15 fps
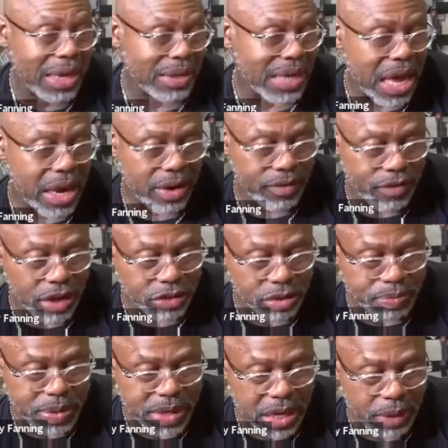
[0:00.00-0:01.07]
got a
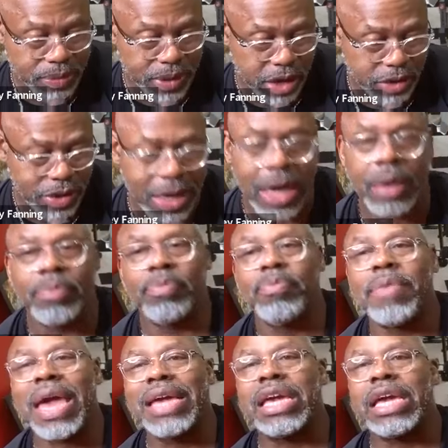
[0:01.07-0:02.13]
recipe up there that I'm
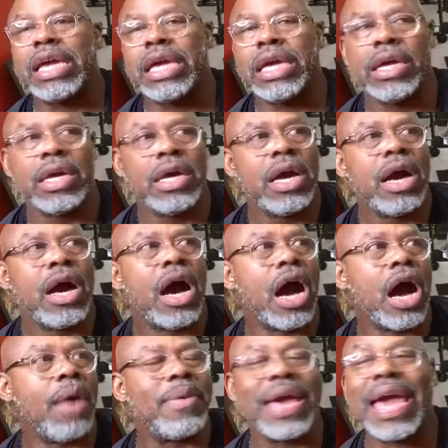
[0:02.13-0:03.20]
making
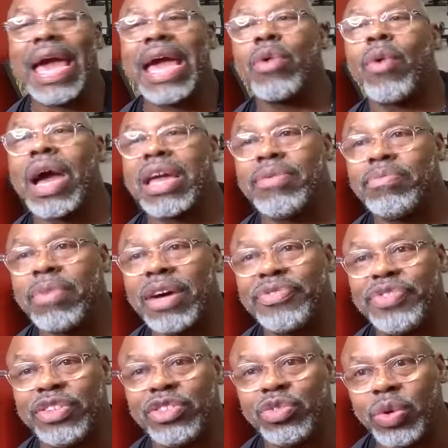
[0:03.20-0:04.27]
egg white
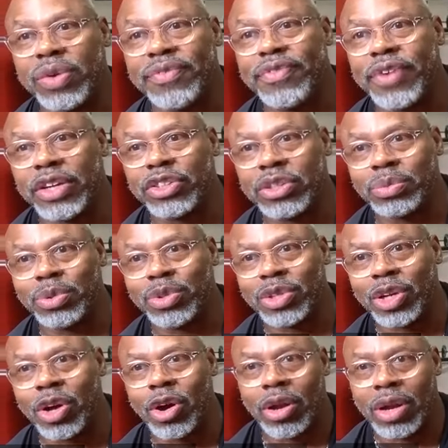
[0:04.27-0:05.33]
muffins with vegetables and
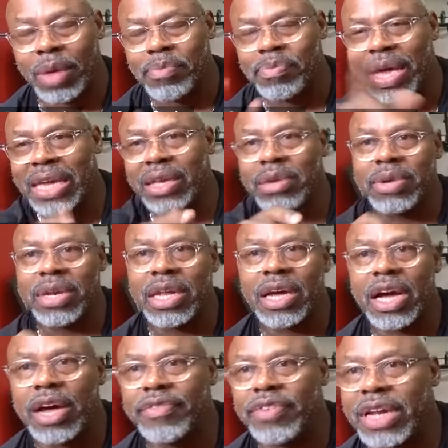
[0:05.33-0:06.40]
all. I'm baking them in the
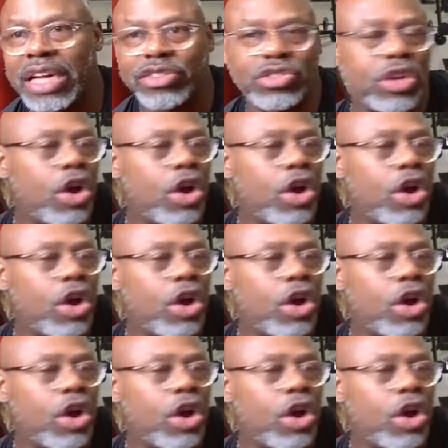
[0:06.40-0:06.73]
oven. That's the